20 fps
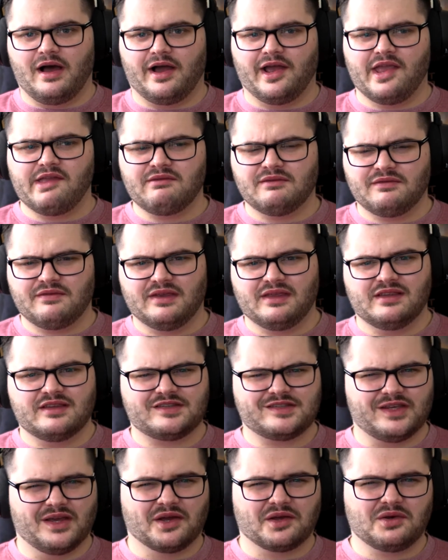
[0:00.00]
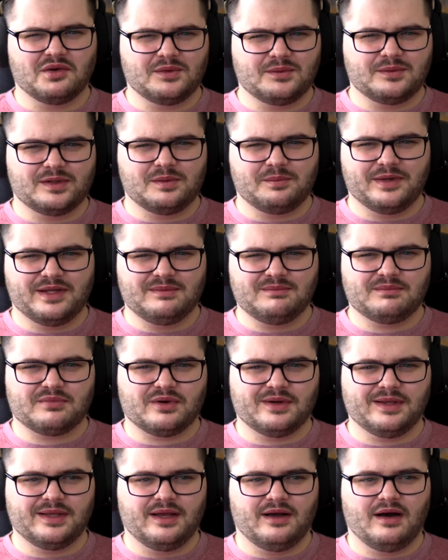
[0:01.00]
I even think the circle would have been
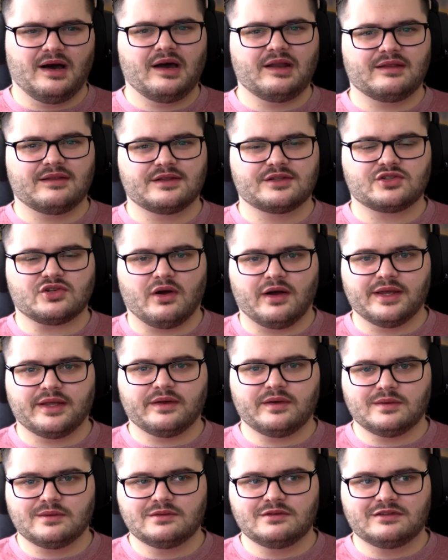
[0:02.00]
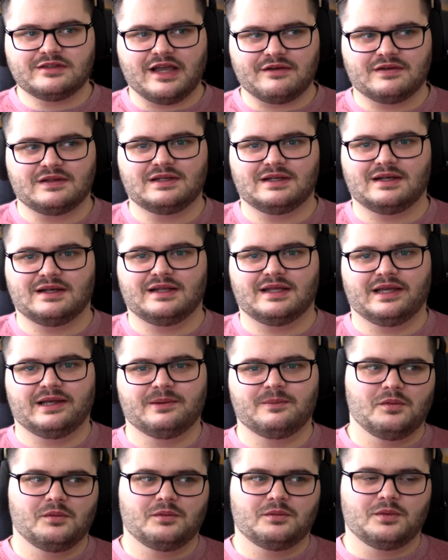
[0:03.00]
pretty hard. The triangle
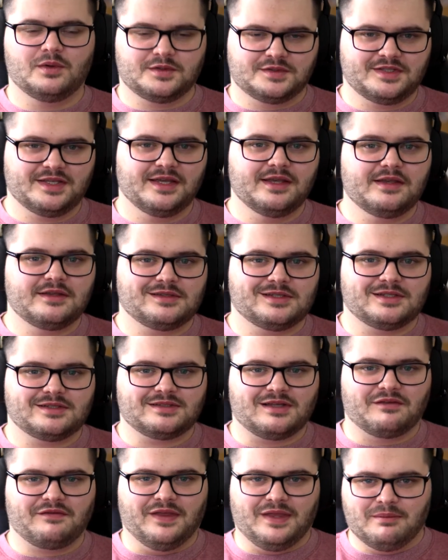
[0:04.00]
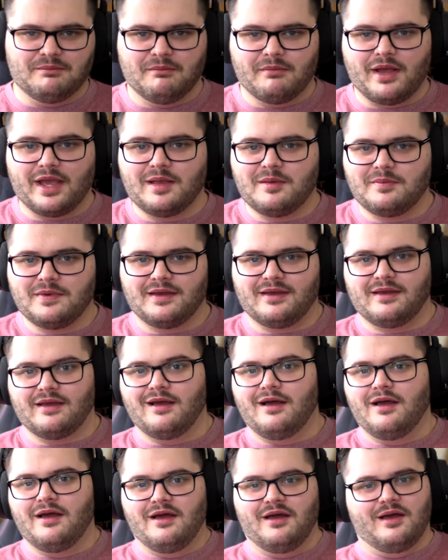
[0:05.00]
definitely was the easiest. I think
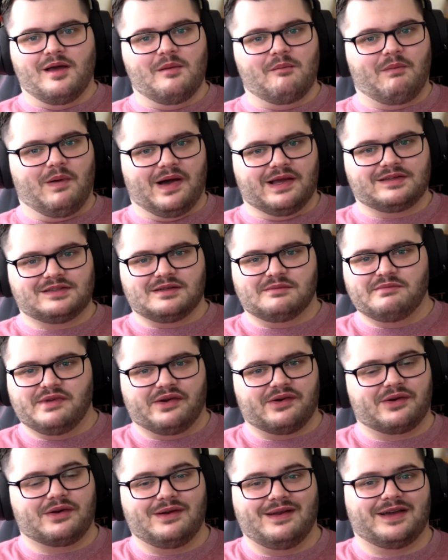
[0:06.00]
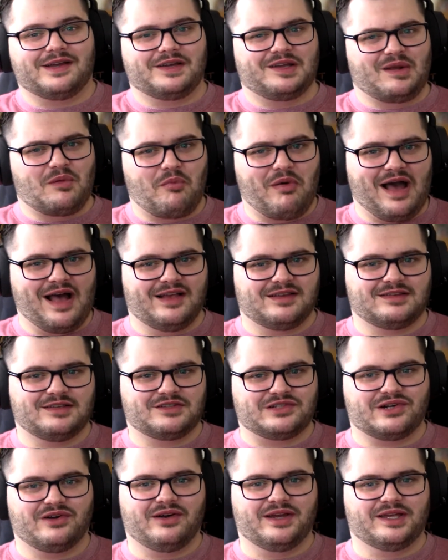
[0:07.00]
maybe by some miracle I could have passed a
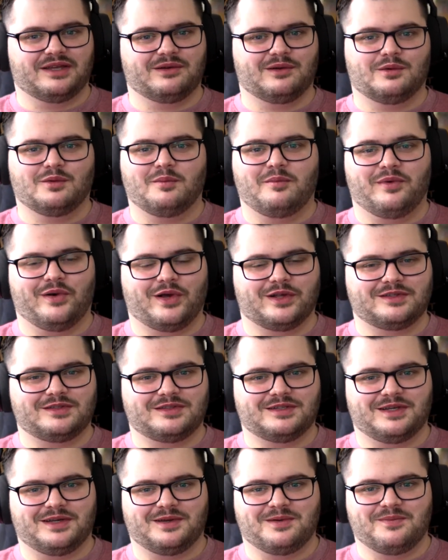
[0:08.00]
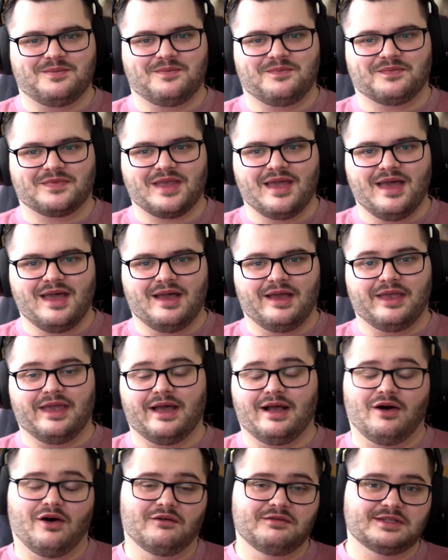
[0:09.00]
triangle, but
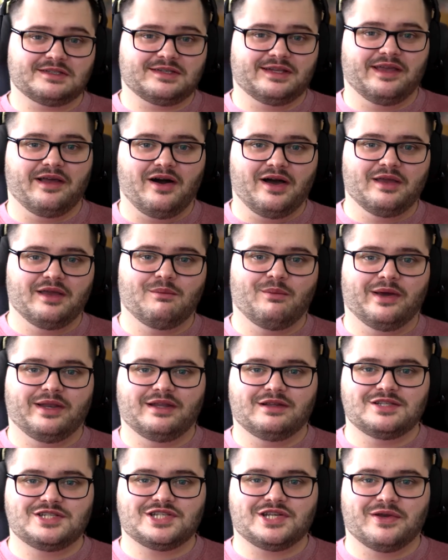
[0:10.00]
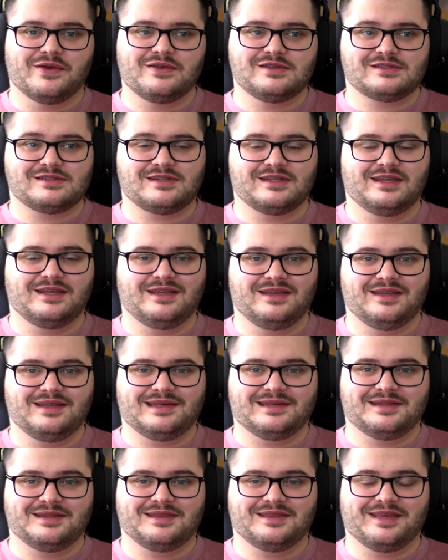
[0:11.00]
obviously I went and chose
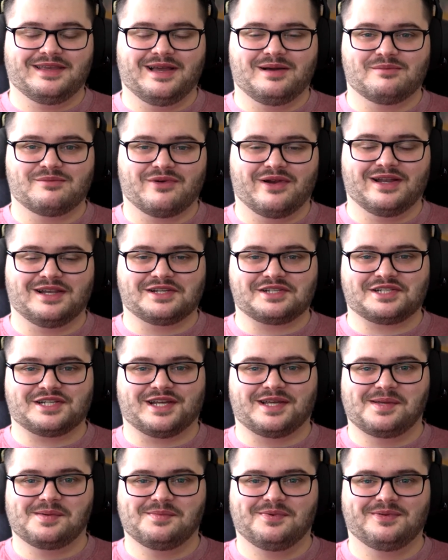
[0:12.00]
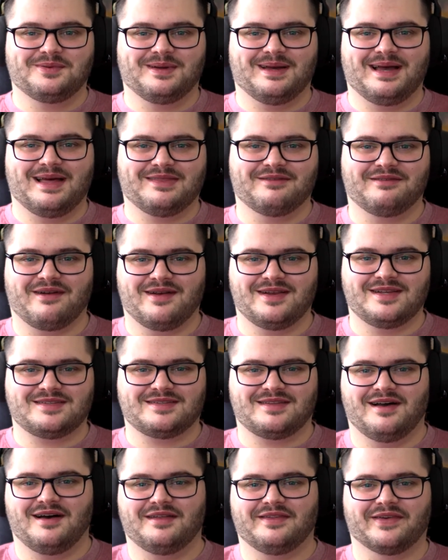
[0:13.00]
the umbrella shape at the very
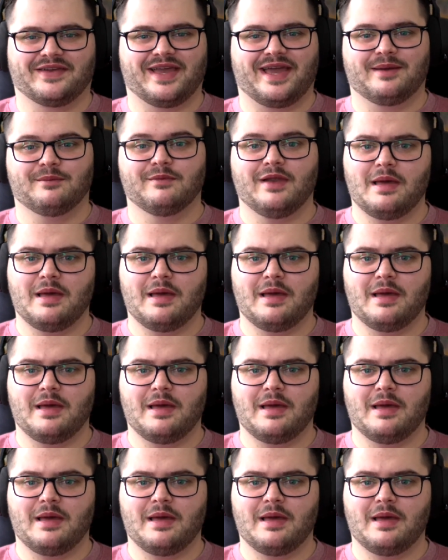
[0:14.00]
start of the game.